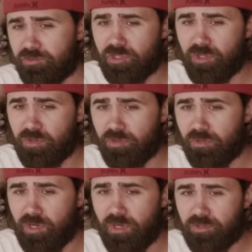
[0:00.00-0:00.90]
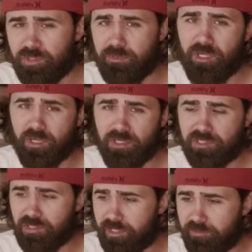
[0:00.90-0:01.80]
so to be
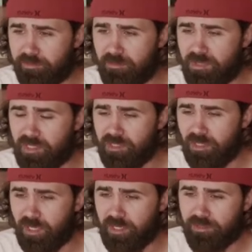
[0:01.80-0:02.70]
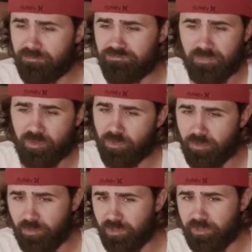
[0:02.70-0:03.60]
honest, like for me, I didn't
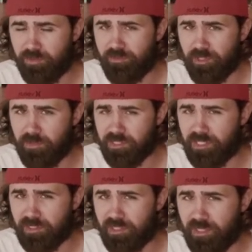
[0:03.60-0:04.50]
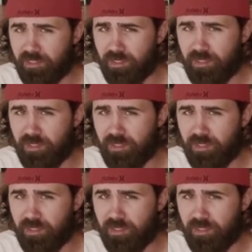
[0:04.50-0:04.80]
want to really do very much that day,